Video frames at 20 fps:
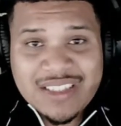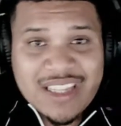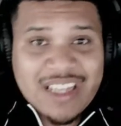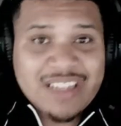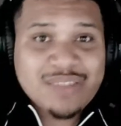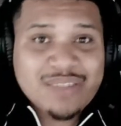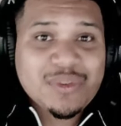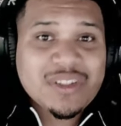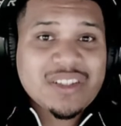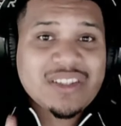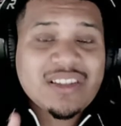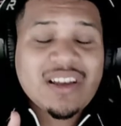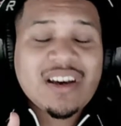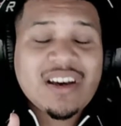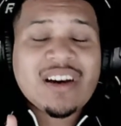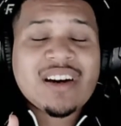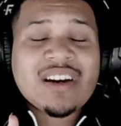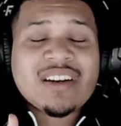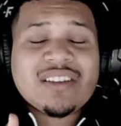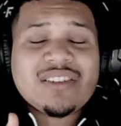That's with
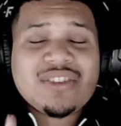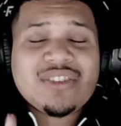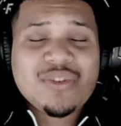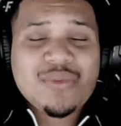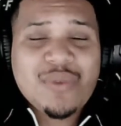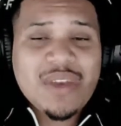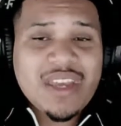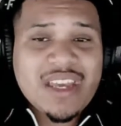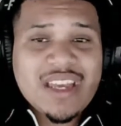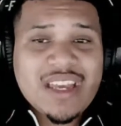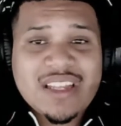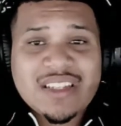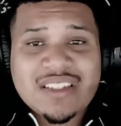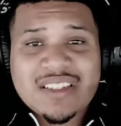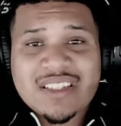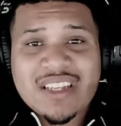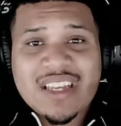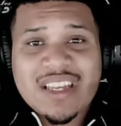uh, two N's